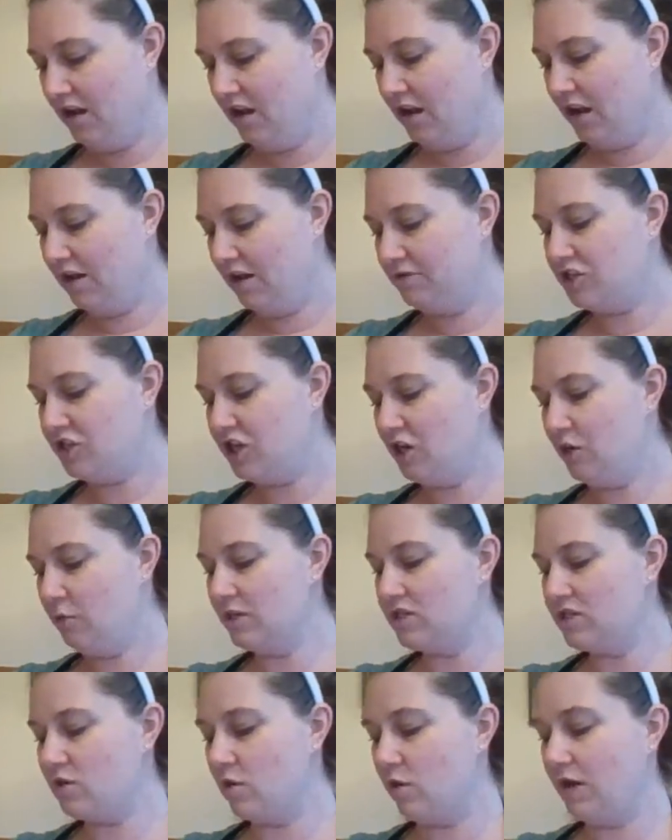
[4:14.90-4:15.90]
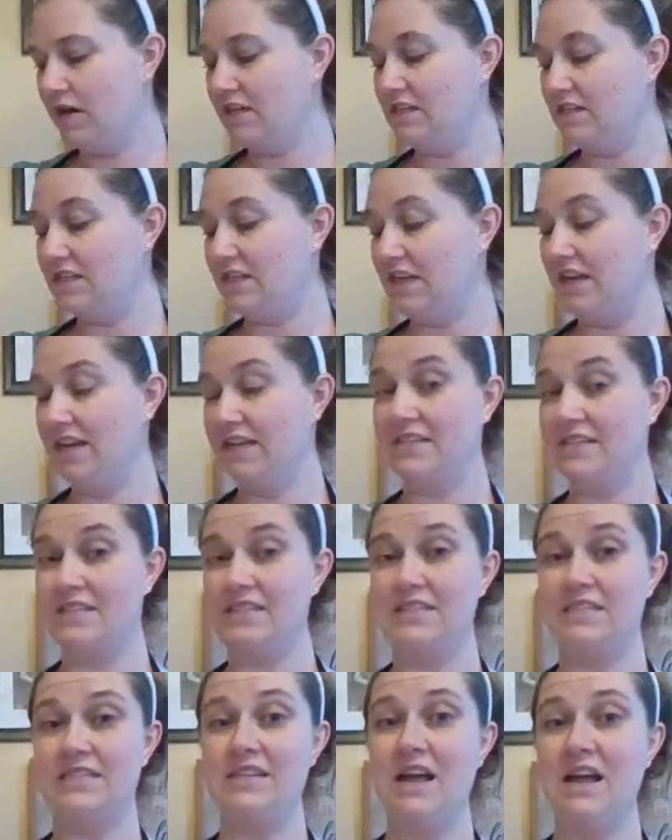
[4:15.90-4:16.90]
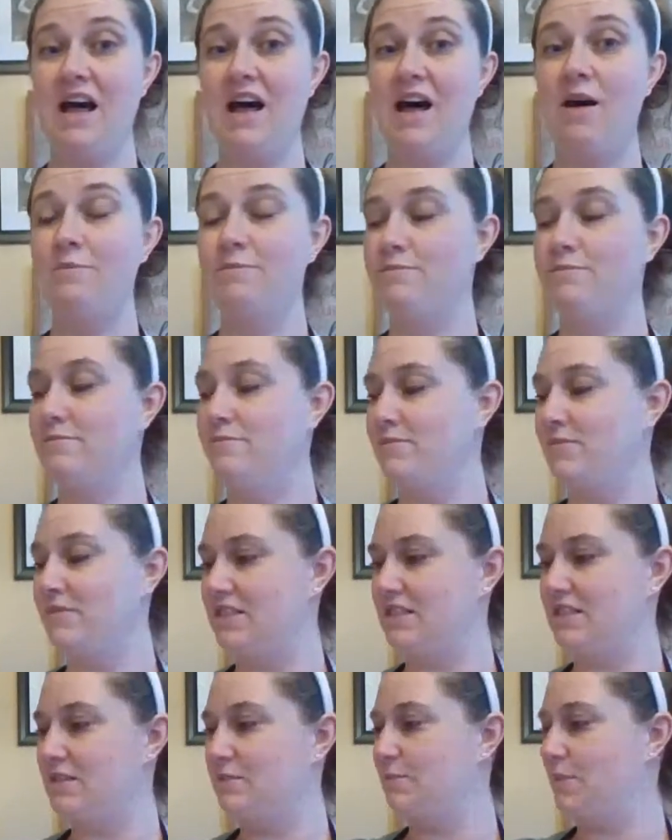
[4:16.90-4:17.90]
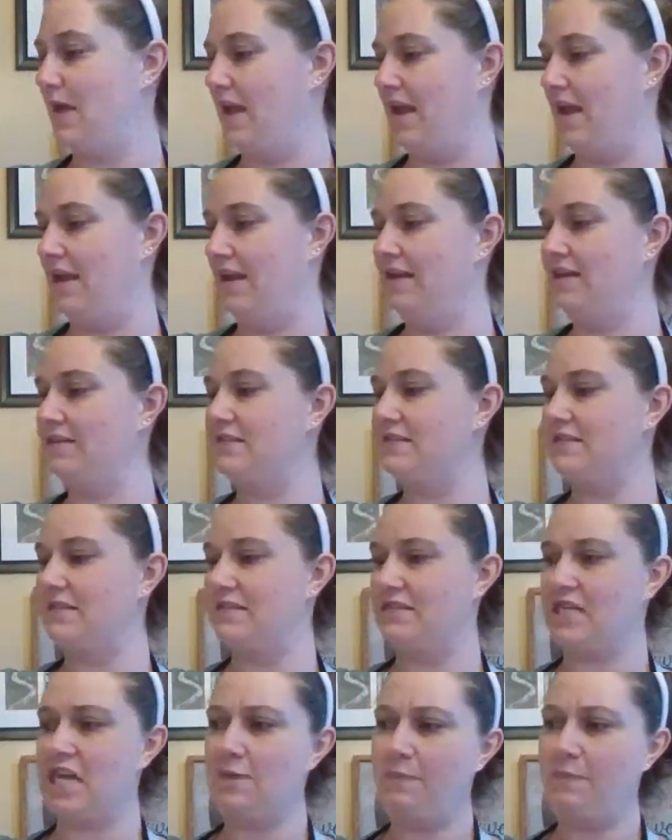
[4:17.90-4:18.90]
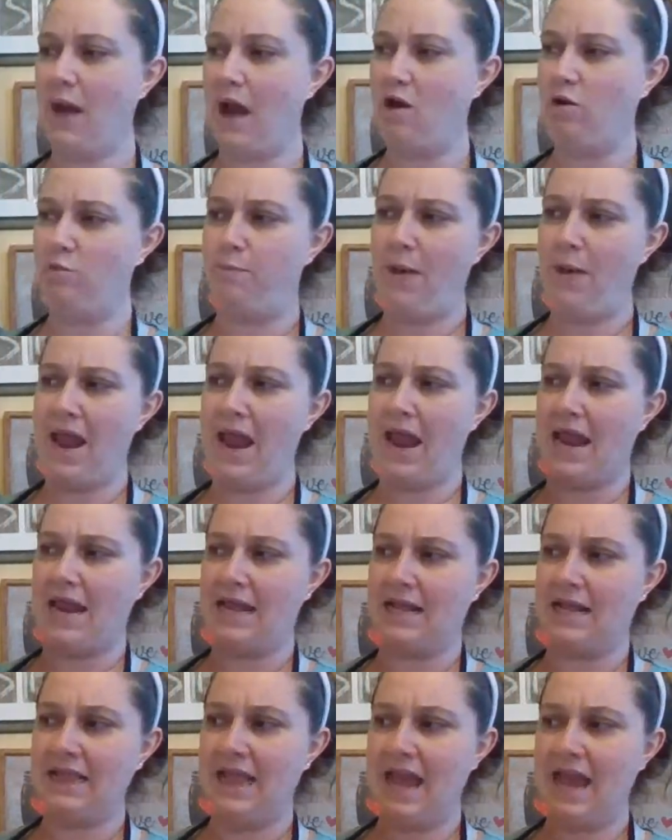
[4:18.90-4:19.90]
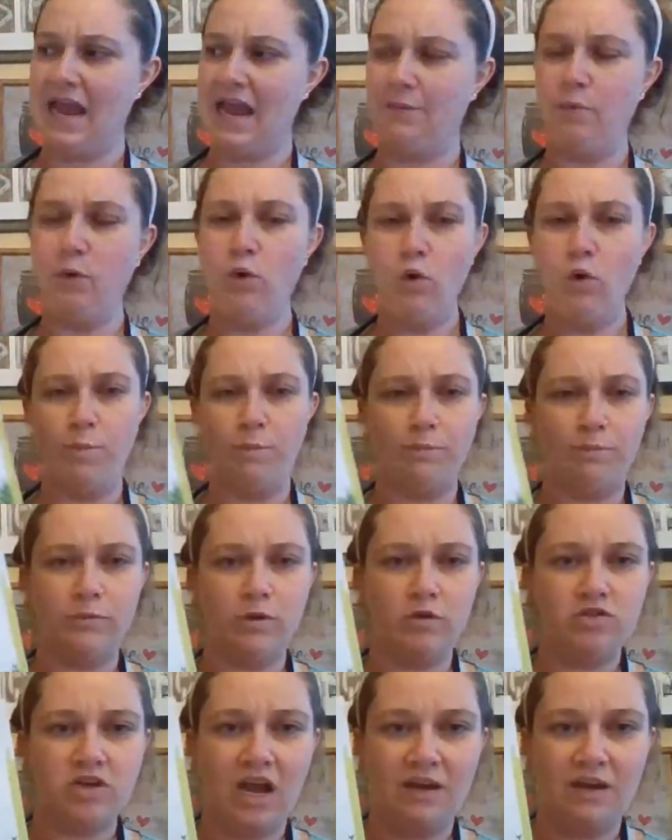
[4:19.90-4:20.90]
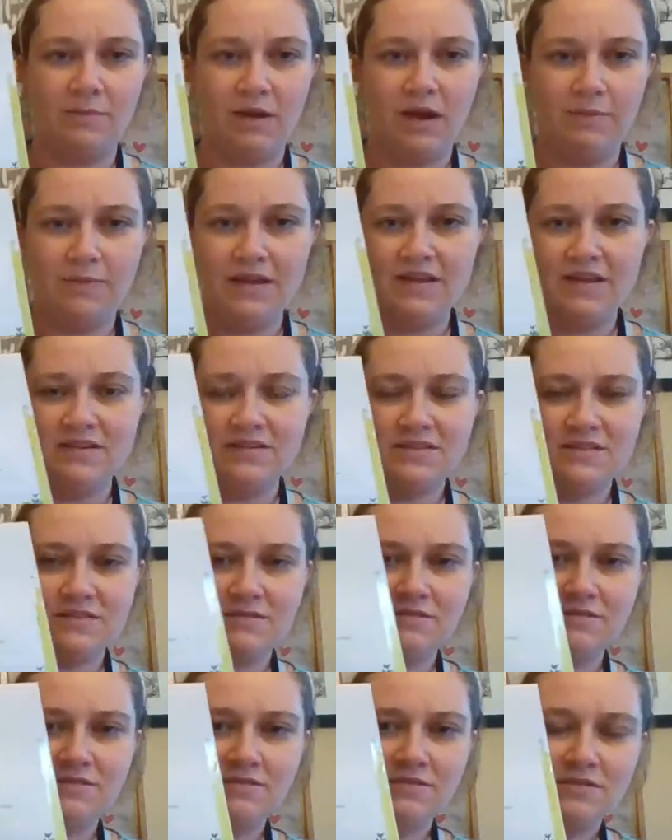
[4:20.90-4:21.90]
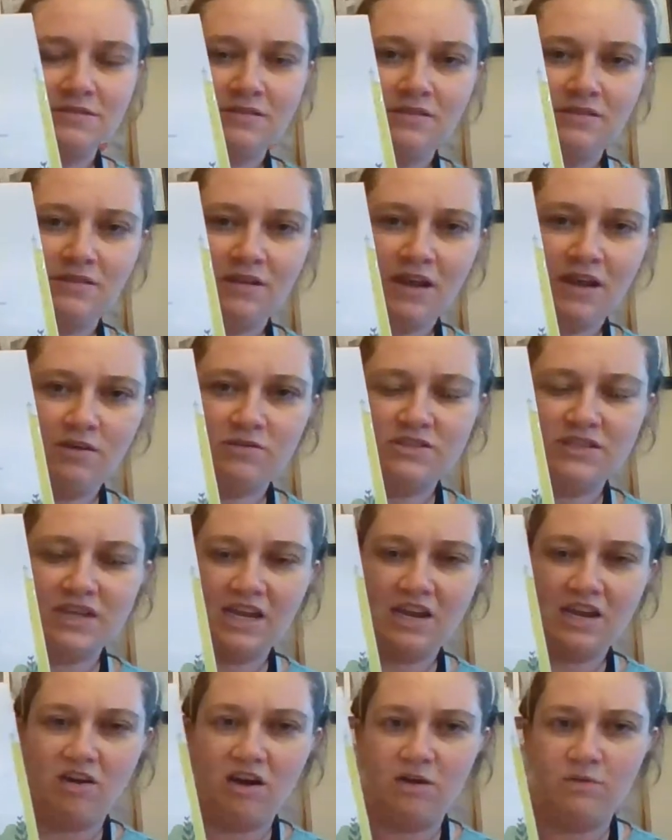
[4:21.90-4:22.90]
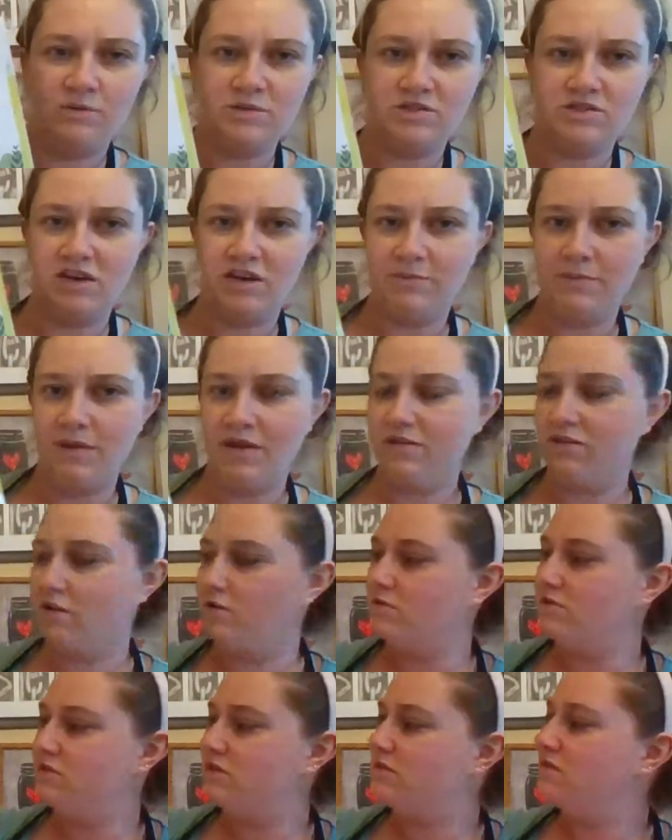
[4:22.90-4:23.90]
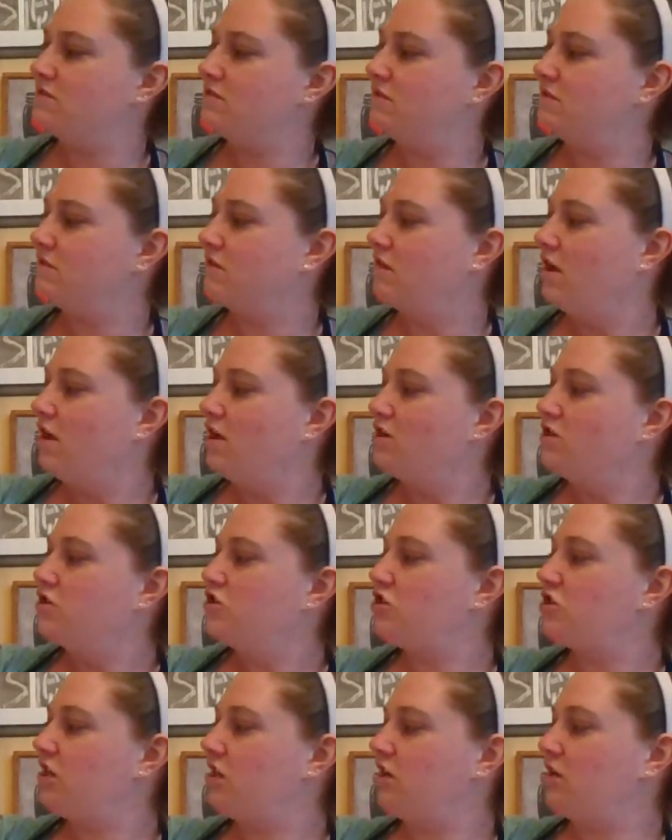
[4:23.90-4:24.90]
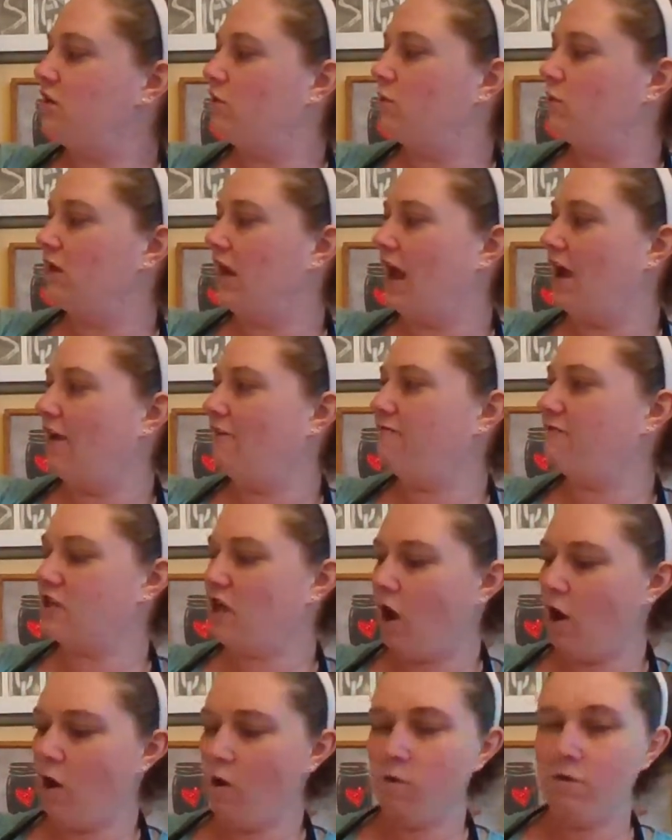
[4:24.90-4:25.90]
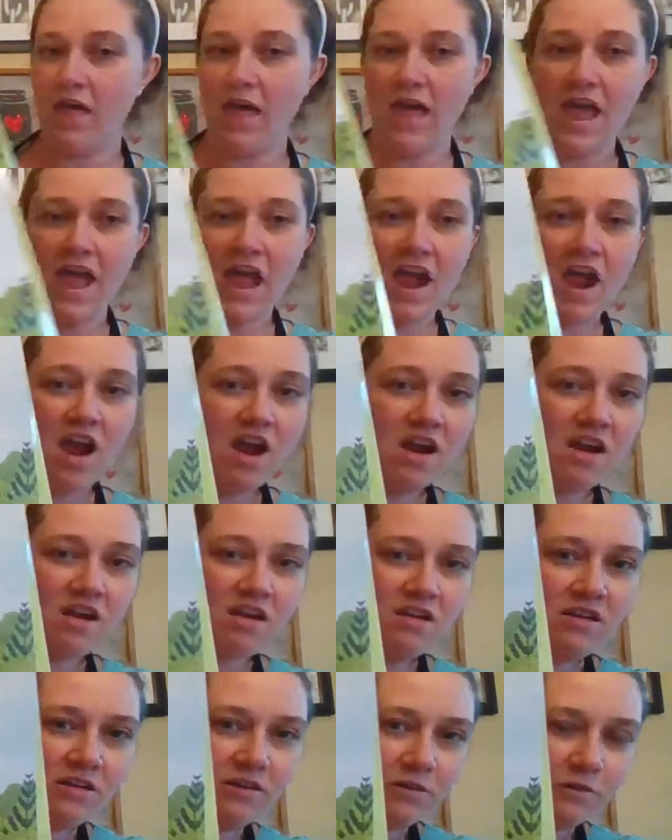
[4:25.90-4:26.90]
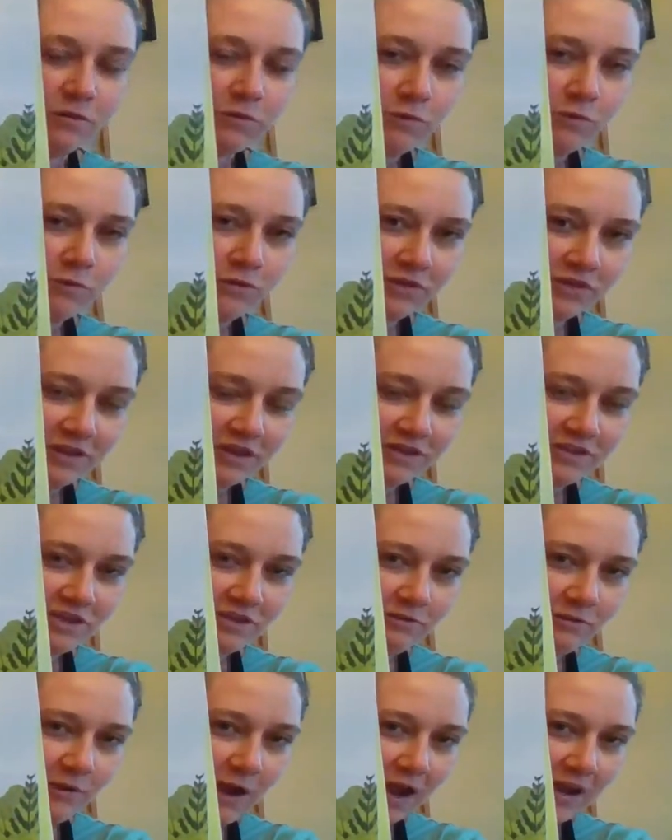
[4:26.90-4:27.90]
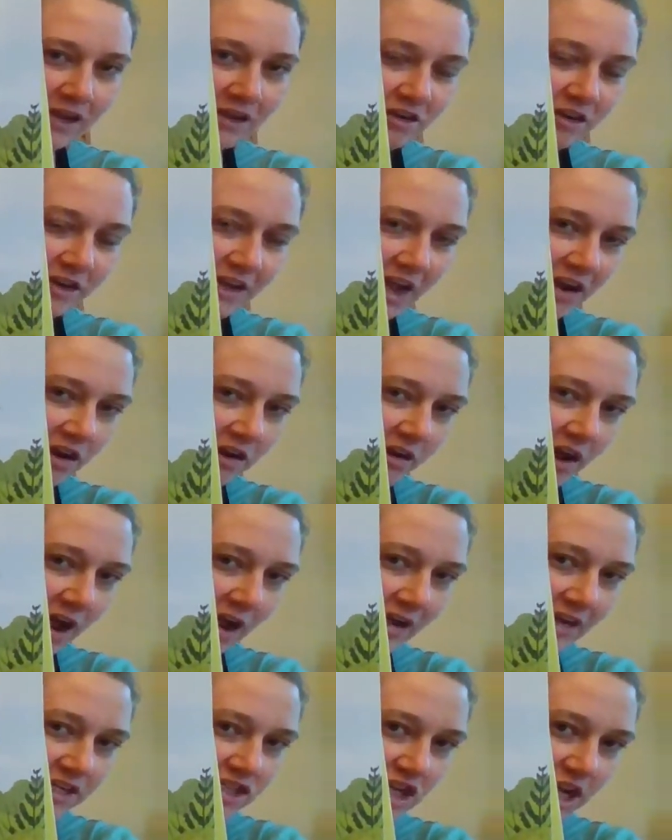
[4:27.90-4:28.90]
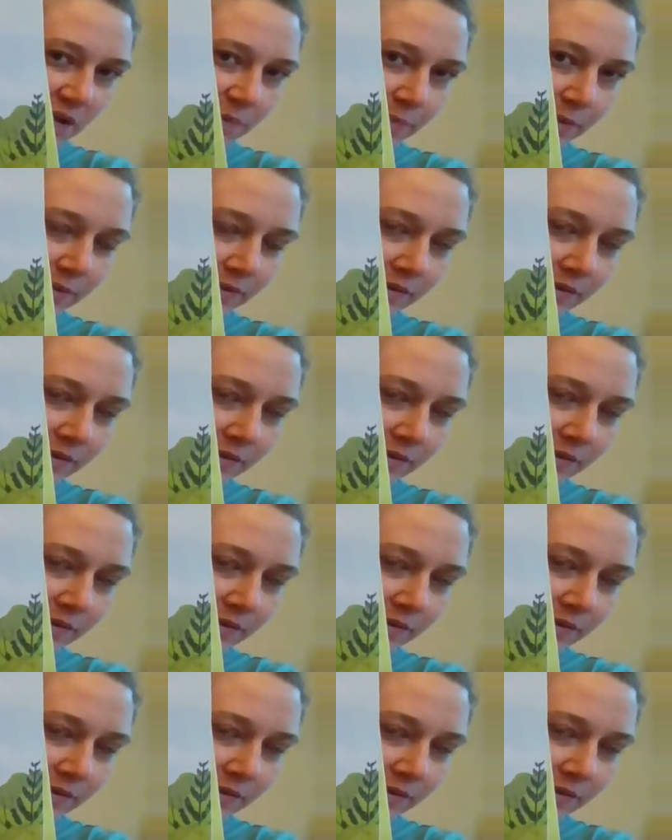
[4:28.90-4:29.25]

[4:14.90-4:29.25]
If she was going to get some space, keep out, bang, clang, boom. Those are onomatopoeias. I know second grade was learning about those. She would have to go there. Ooh, there's her carrot rocket ship.